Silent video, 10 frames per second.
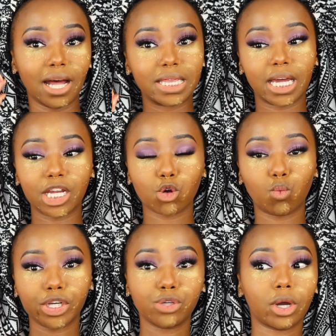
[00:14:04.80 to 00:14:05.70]
And then
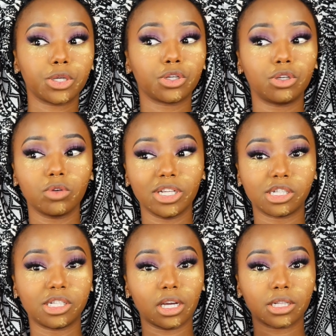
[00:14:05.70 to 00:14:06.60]
what you want to do
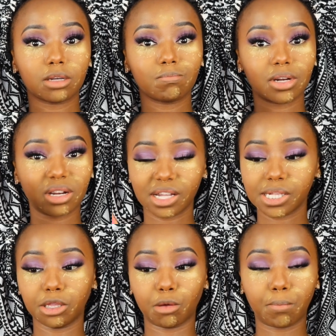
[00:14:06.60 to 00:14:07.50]
is just
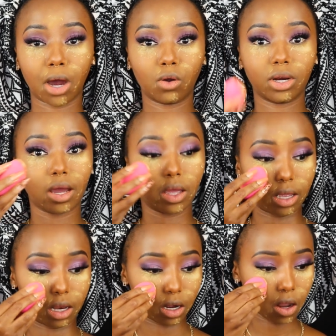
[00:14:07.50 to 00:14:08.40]
press the powder
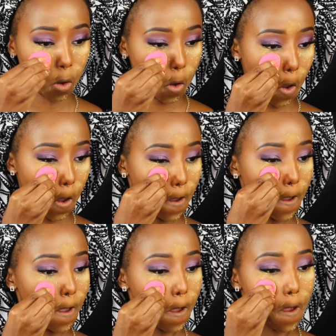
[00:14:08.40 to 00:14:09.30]
in
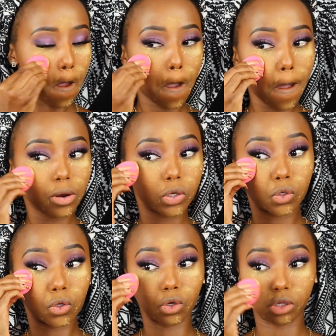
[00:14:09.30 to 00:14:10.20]

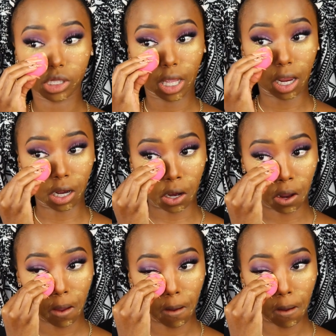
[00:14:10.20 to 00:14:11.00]
to your skin